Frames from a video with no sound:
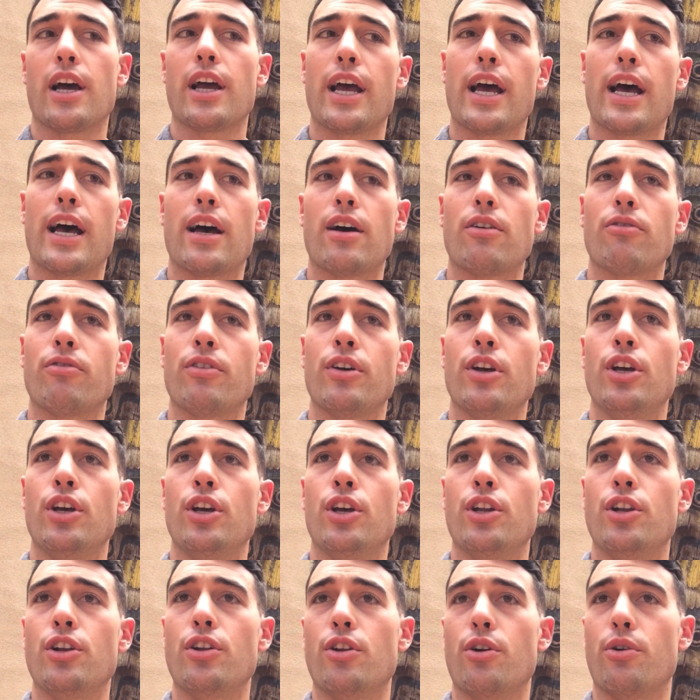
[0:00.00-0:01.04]
I have
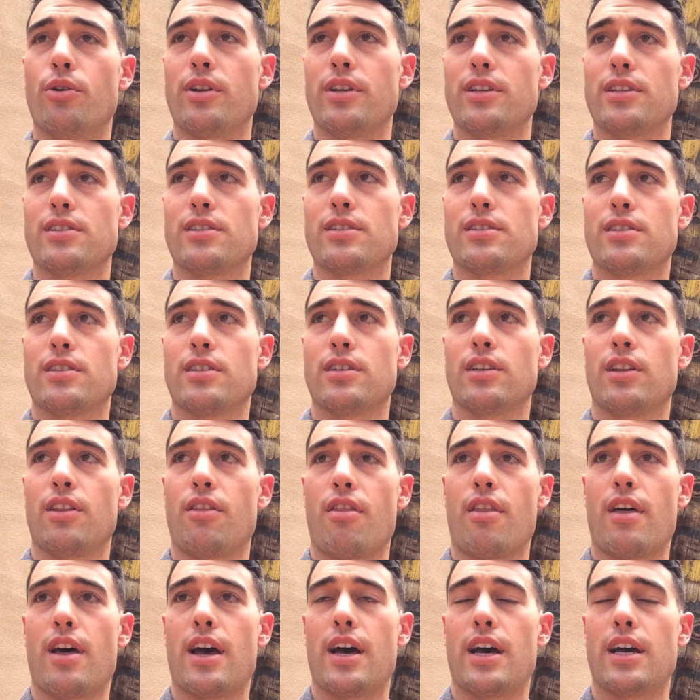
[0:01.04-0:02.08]
noticed
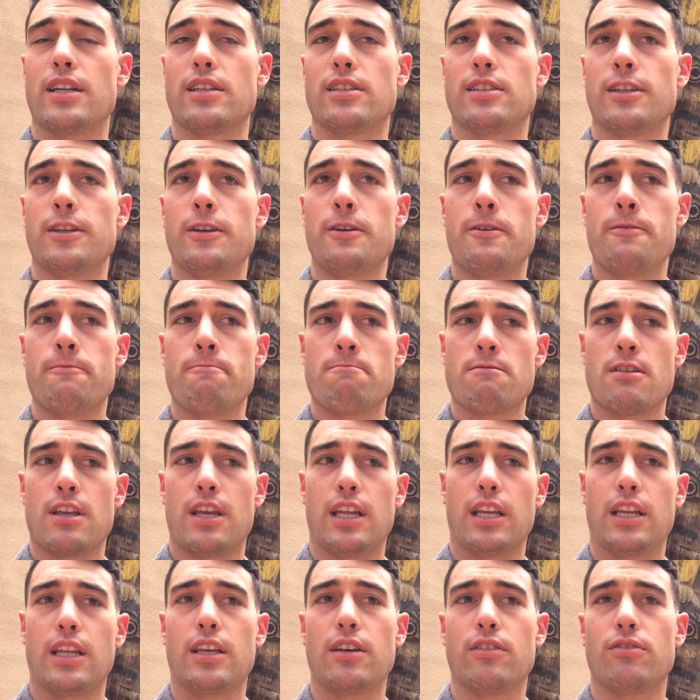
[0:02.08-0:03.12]
that
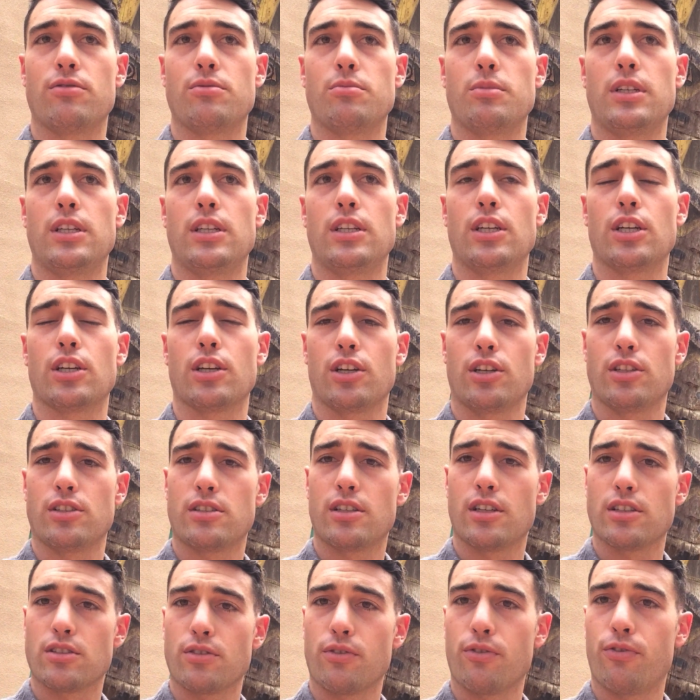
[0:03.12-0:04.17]
it gives me a good
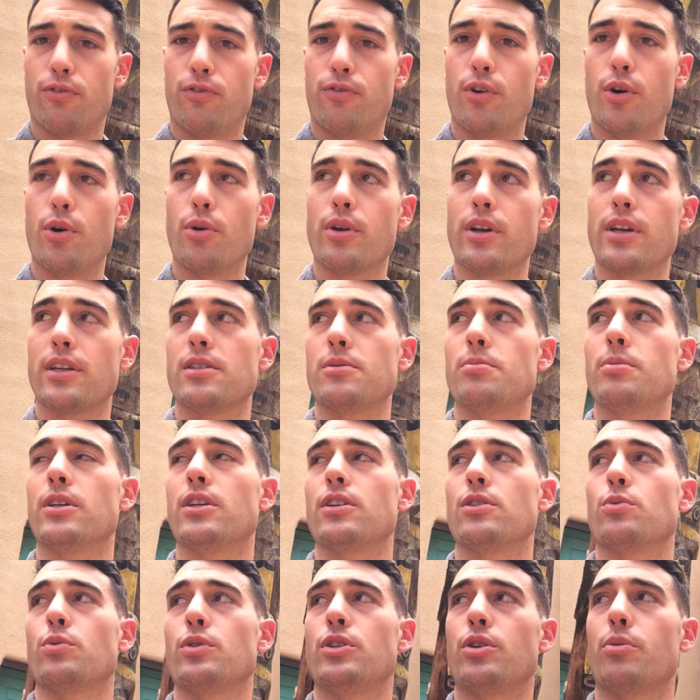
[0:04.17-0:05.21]
sense of focus,
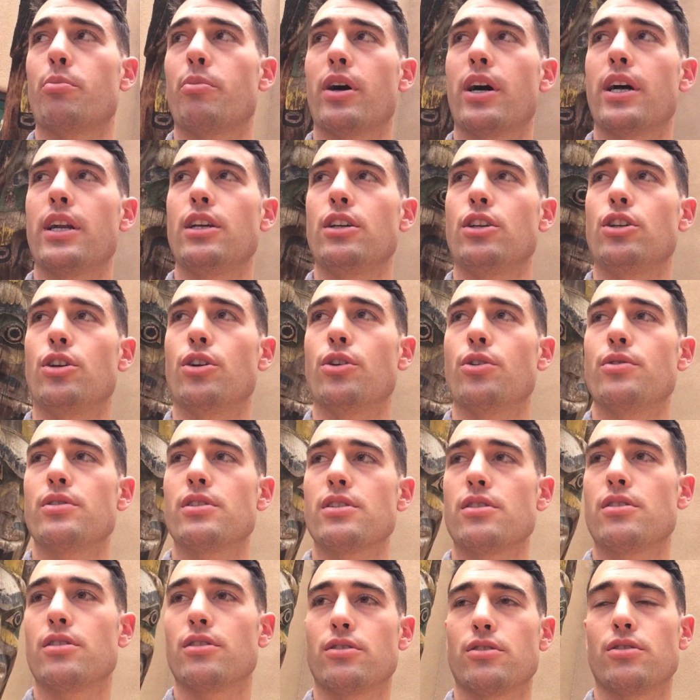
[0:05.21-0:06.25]
because when your body
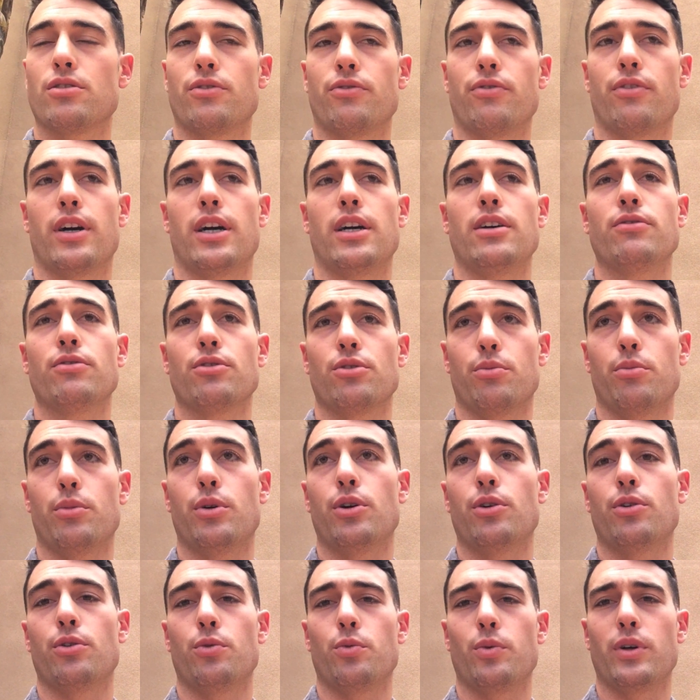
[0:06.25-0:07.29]
goes into survival
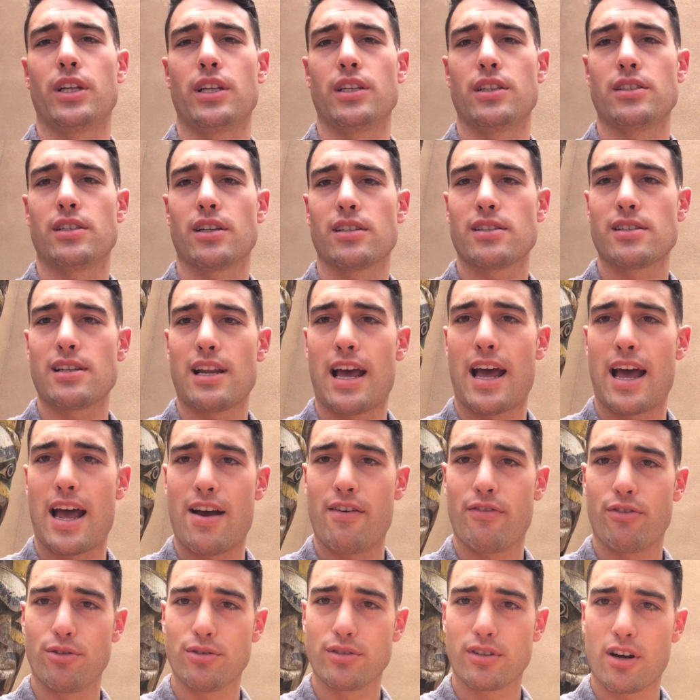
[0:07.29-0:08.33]
mode, when it doesn't
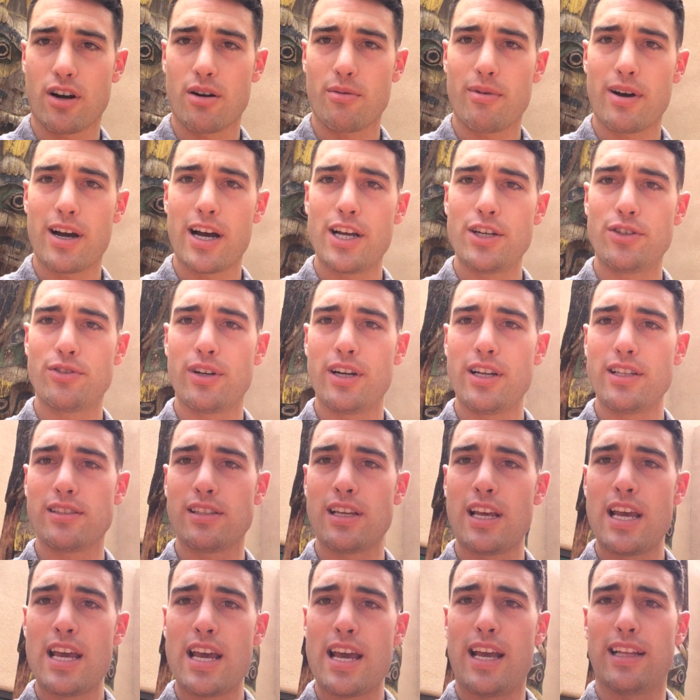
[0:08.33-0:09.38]
have those
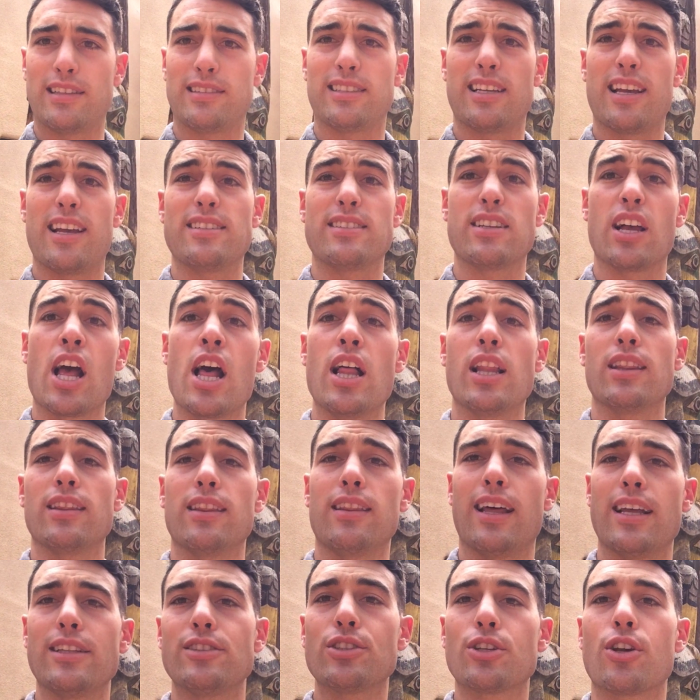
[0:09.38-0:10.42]
carbohydrates, it says,
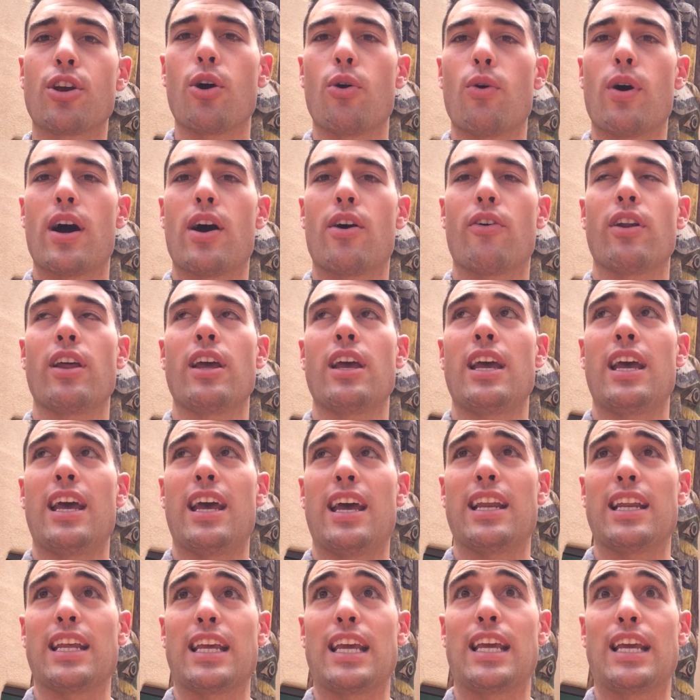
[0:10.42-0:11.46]
let's go out
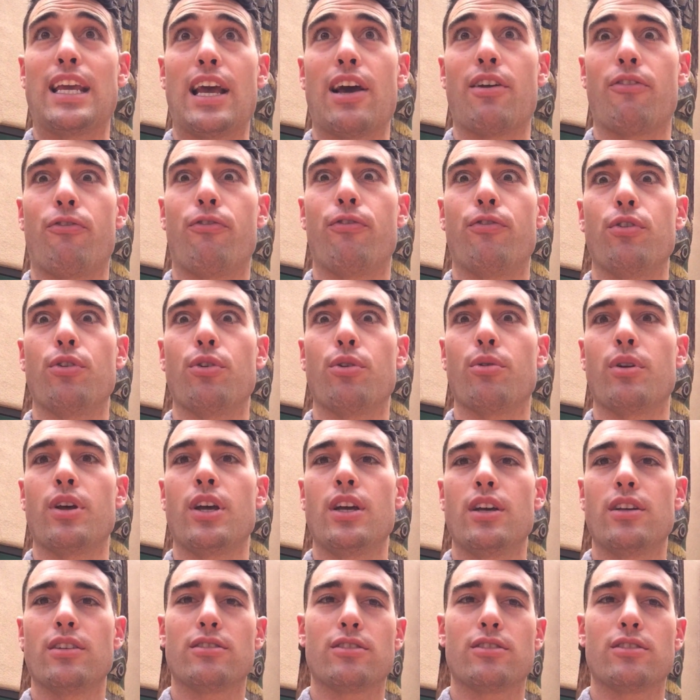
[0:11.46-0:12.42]
and get food.